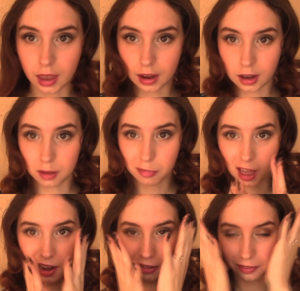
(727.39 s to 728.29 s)
Okay, now I'm
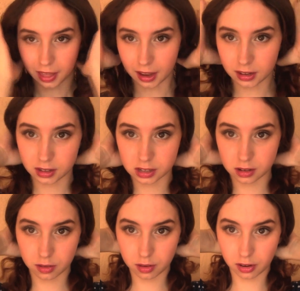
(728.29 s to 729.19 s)
kind of like
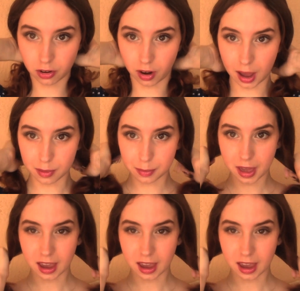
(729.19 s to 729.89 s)
grabbing